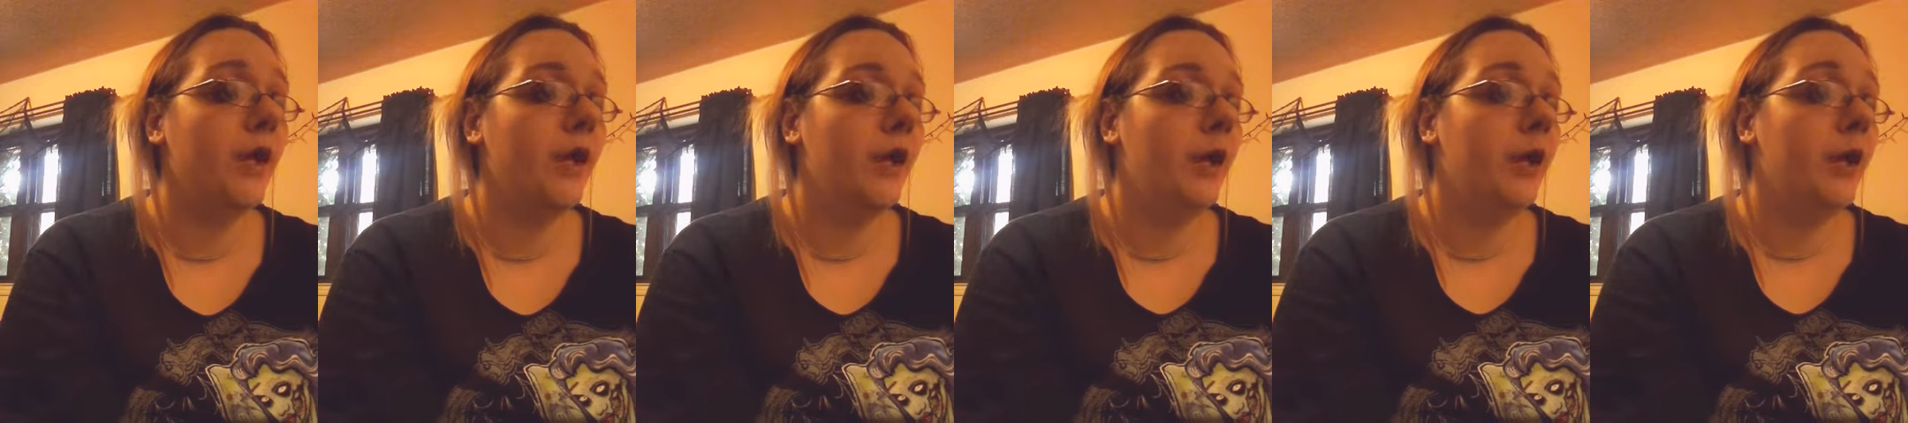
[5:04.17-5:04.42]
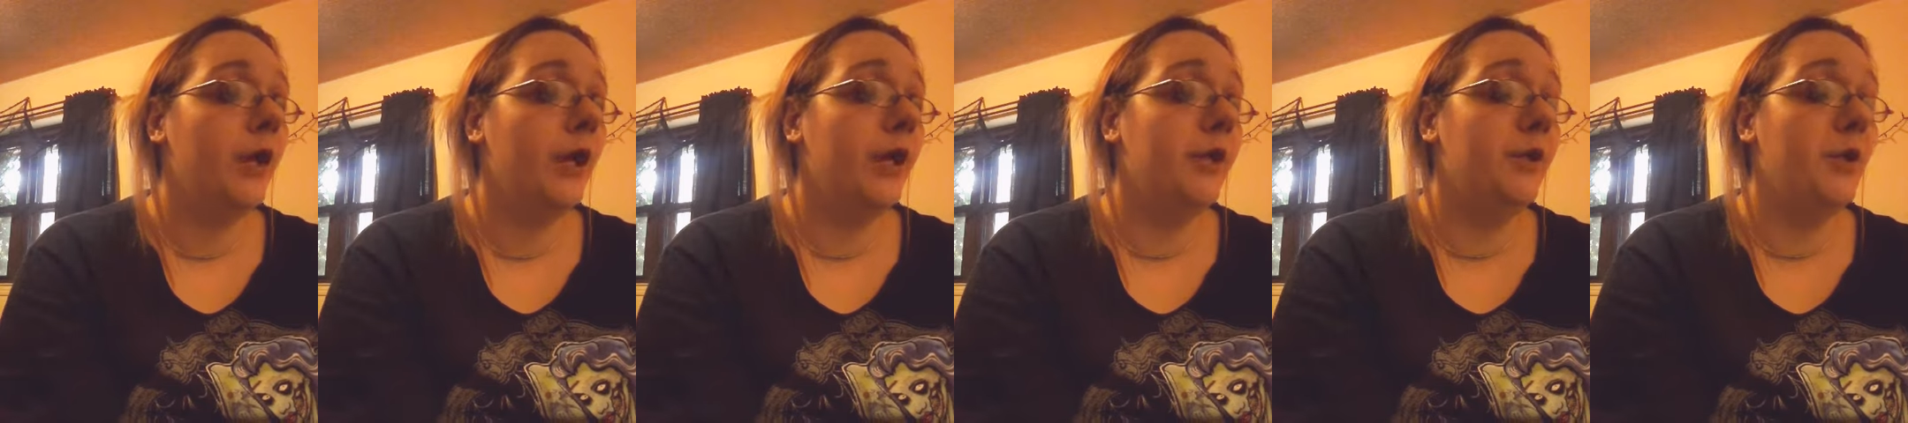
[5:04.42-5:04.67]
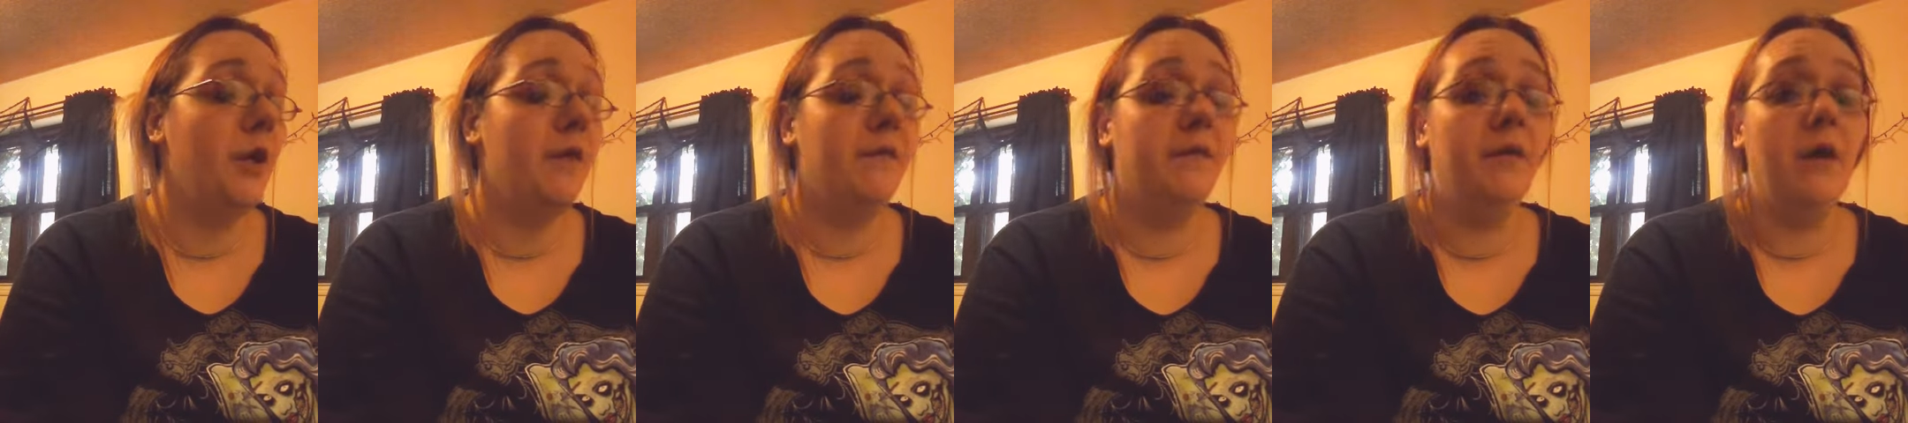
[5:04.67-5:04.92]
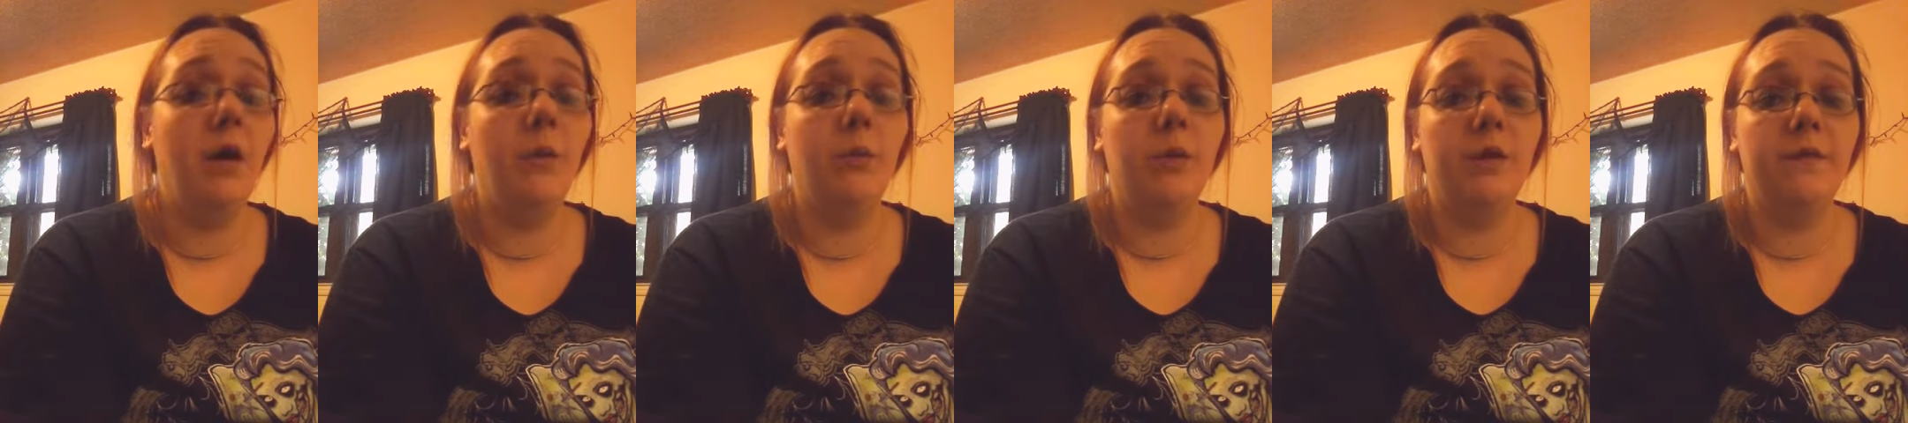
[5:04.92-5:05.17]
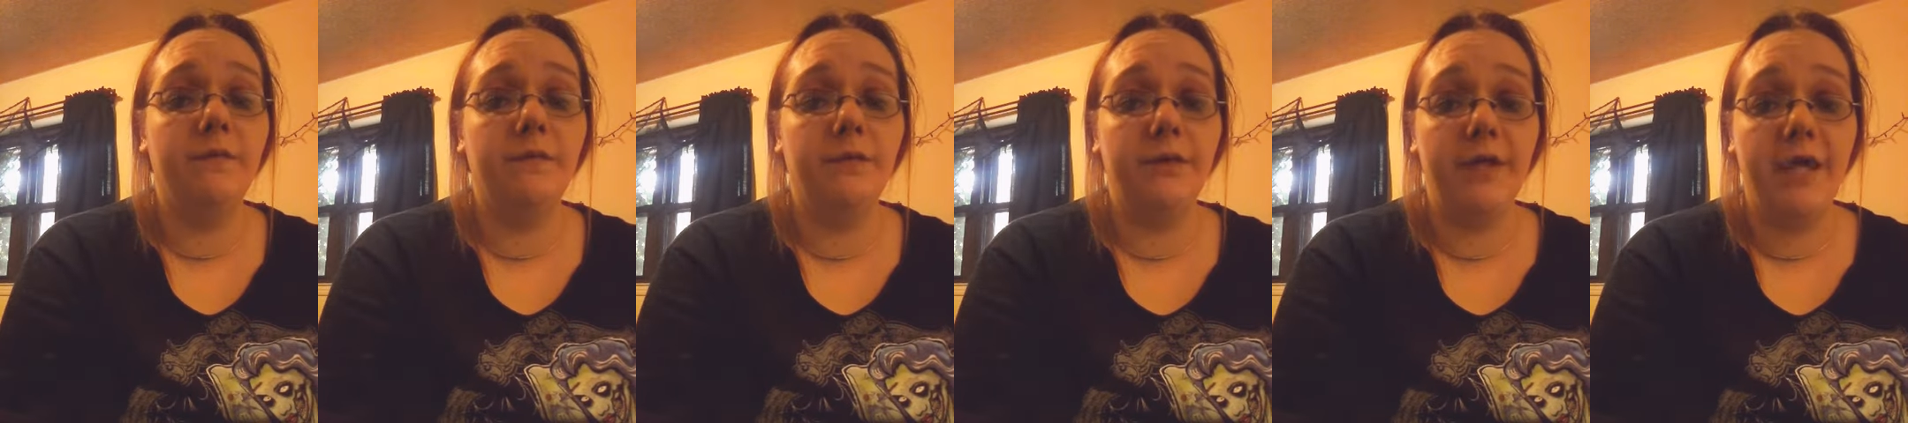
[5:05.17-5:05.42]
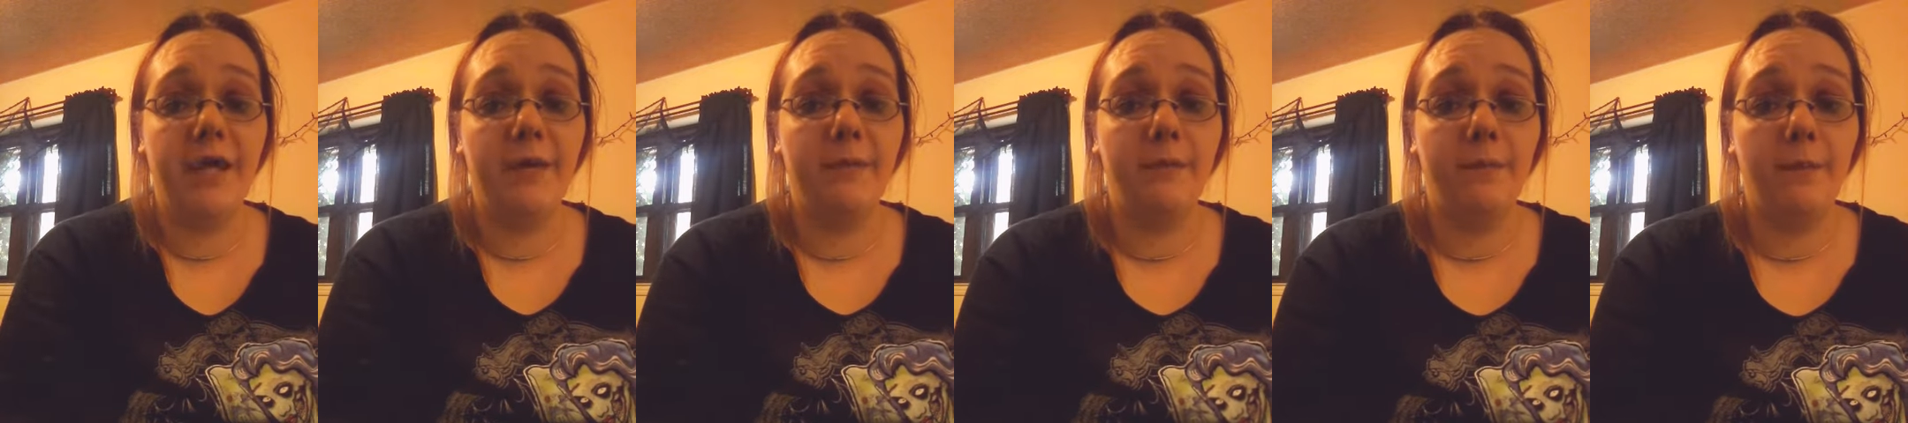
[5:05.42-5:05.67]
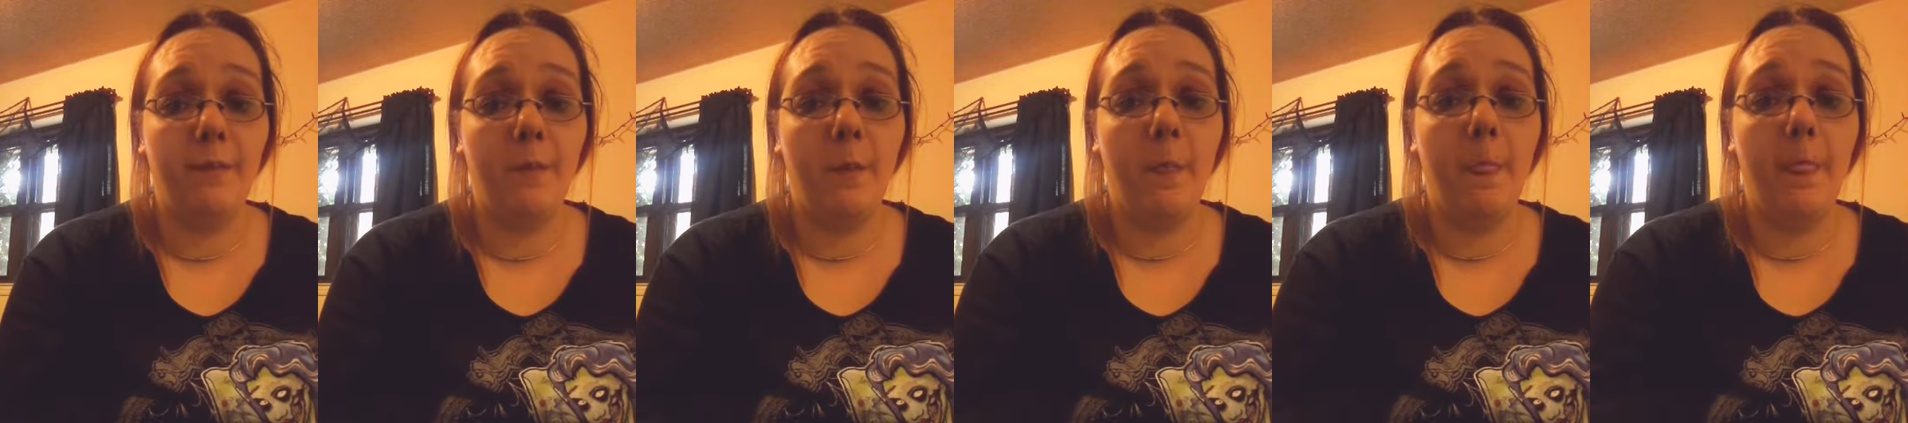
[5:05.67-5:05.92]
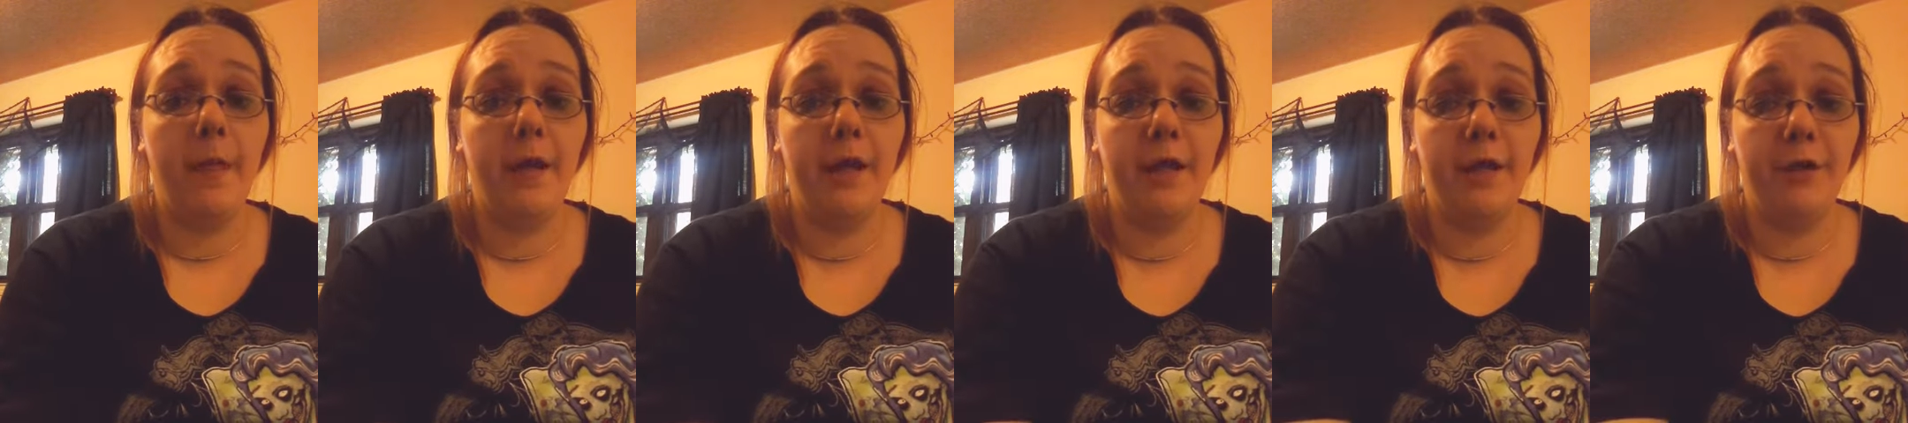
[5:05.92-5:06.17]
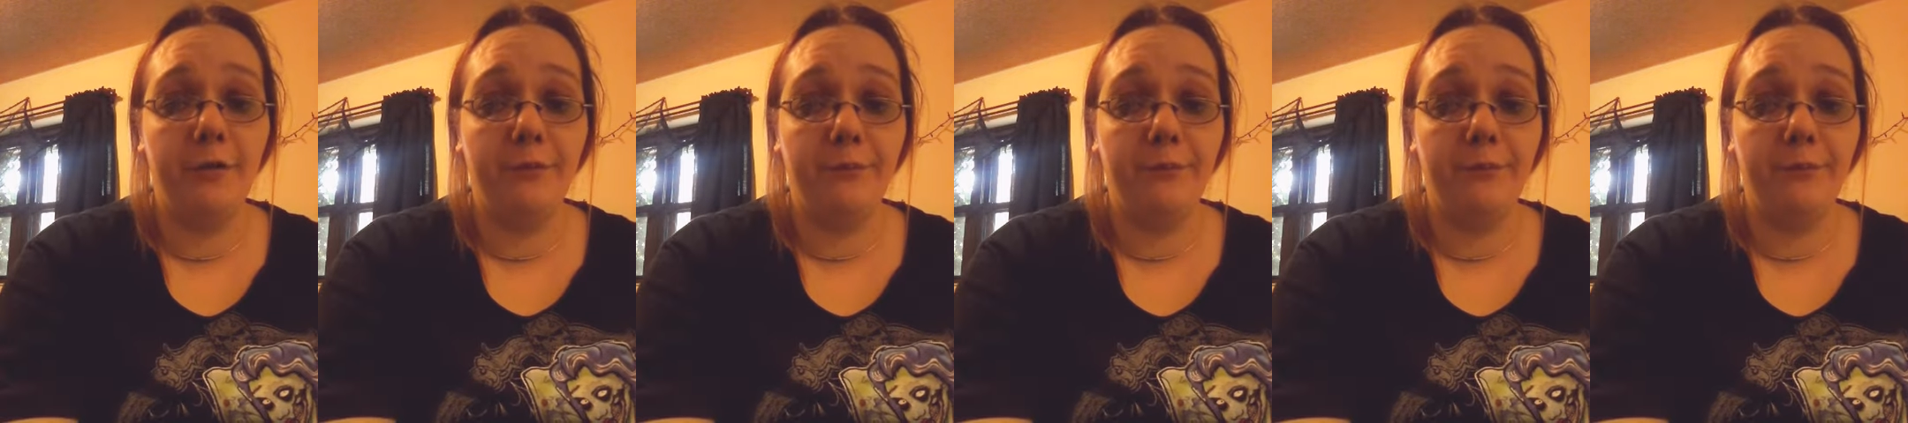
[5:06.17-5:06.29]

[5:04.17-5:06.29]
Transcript: and you have a wonderful day. Thank you.